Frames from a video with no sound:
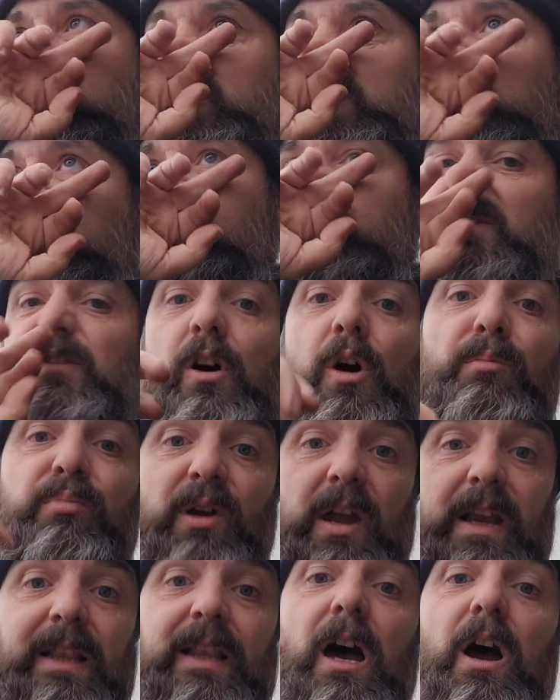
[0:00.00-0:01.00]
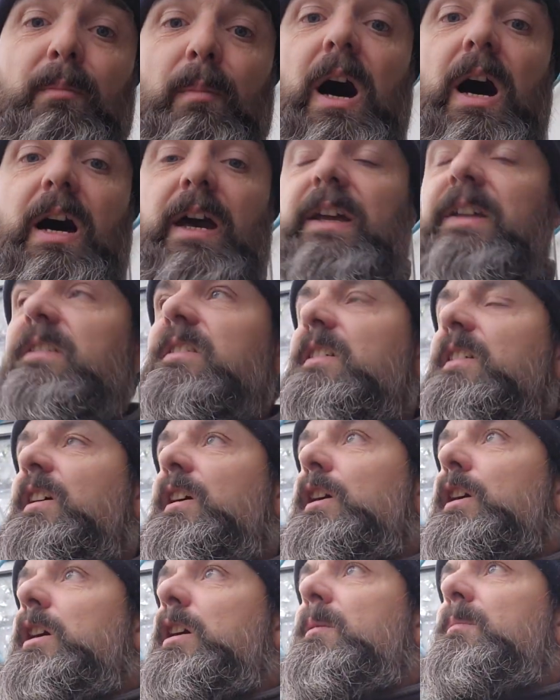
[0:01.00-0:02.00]
and if you've got a brain like mine,
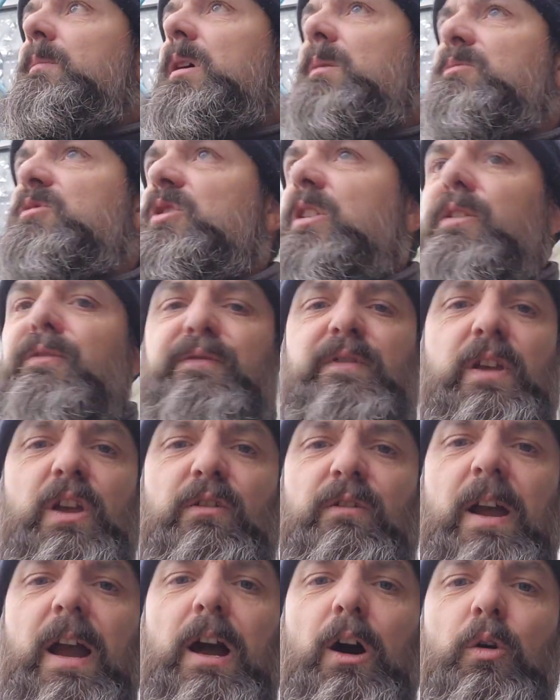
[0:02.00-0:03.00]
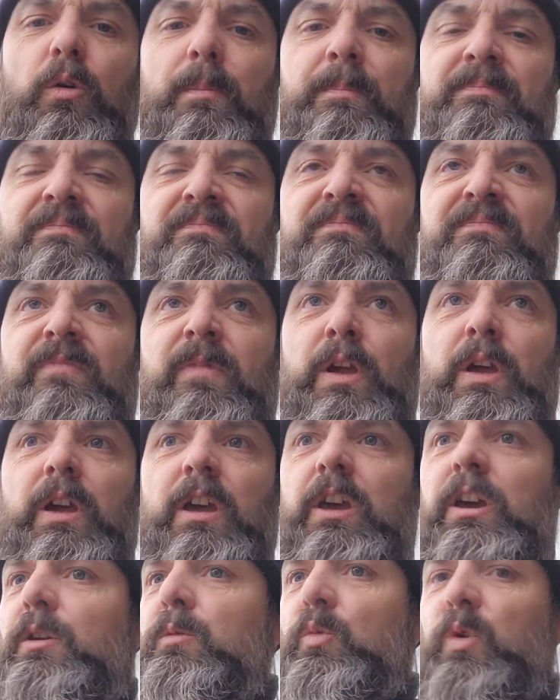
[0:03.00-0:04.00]
I'm trying to figure out
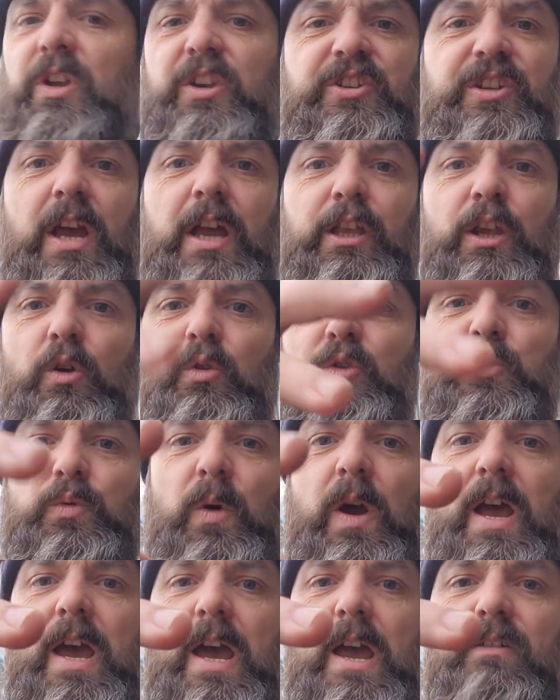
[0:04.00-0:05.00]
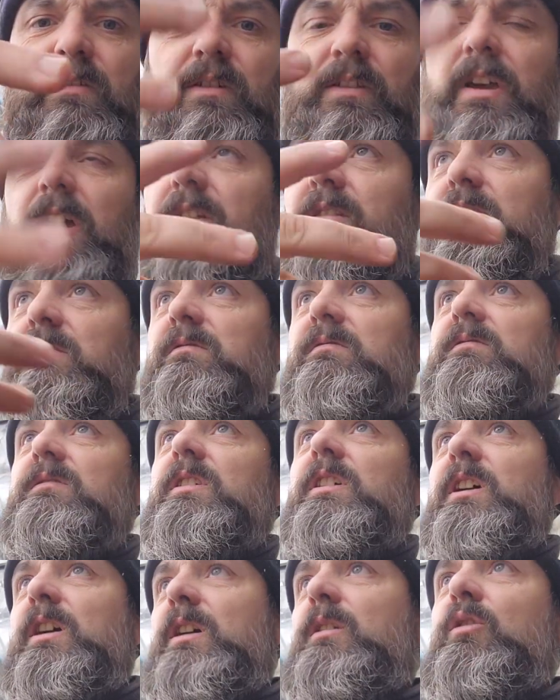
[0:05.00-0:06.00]
which side goes where, and then
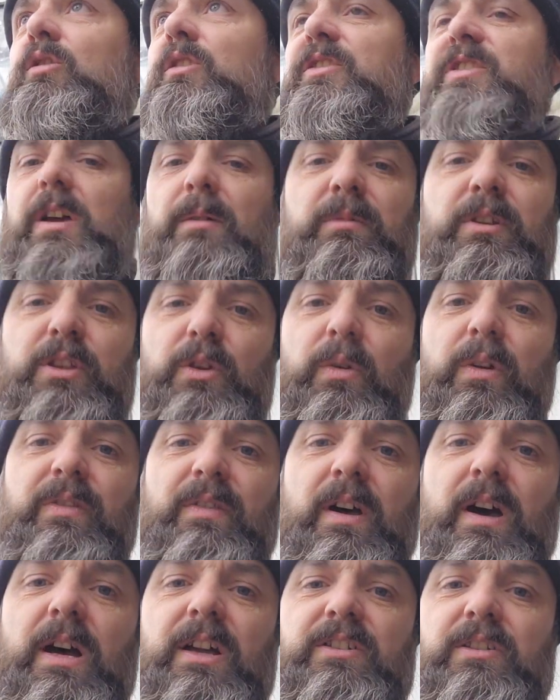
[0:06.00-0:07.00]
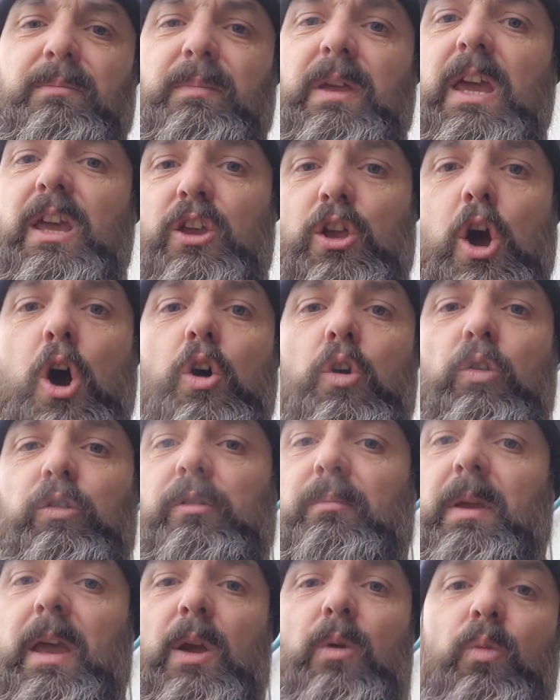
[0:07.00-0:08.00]
all the time you're doing that, I'm getting cold,
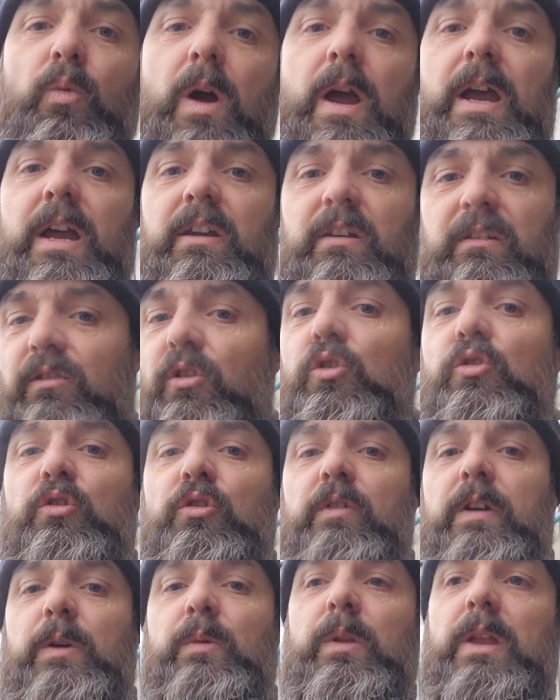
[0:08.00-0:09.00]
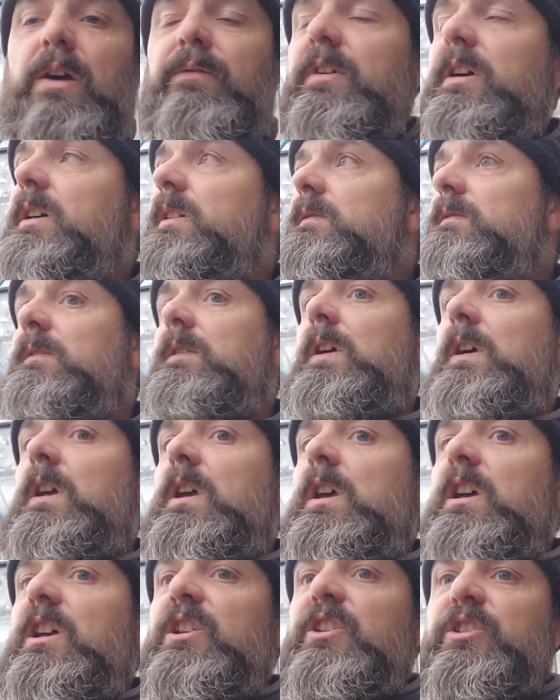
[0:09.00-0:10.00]
I'm getting wet and hungry, whatever.
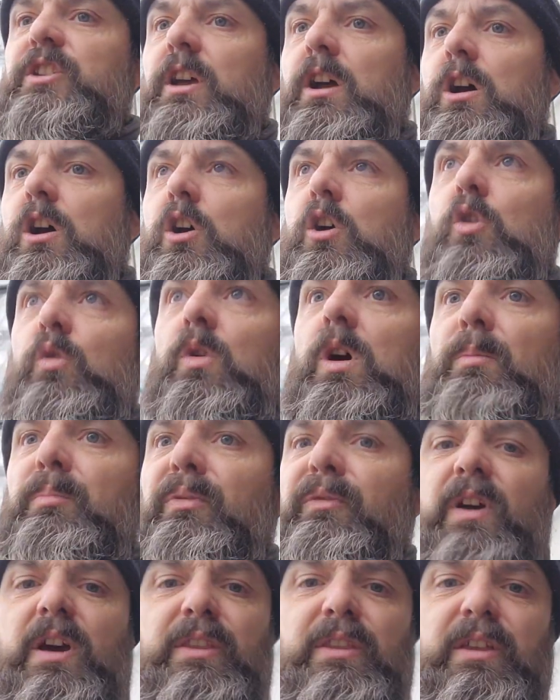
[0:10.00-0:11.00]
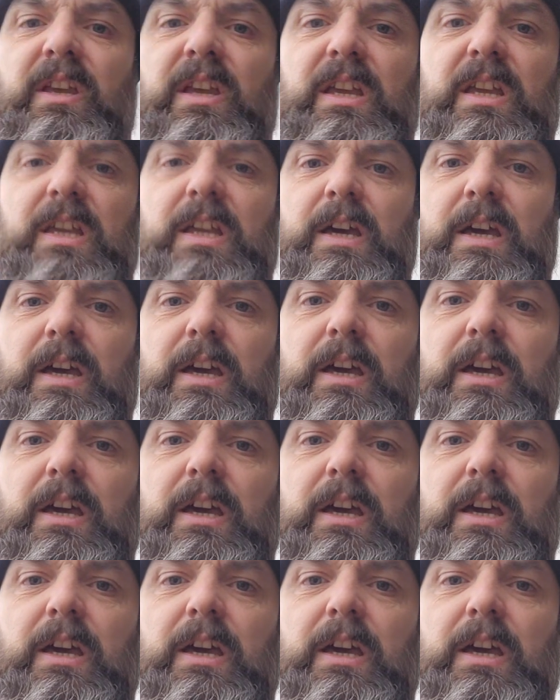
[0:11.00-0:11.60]
So I prefer the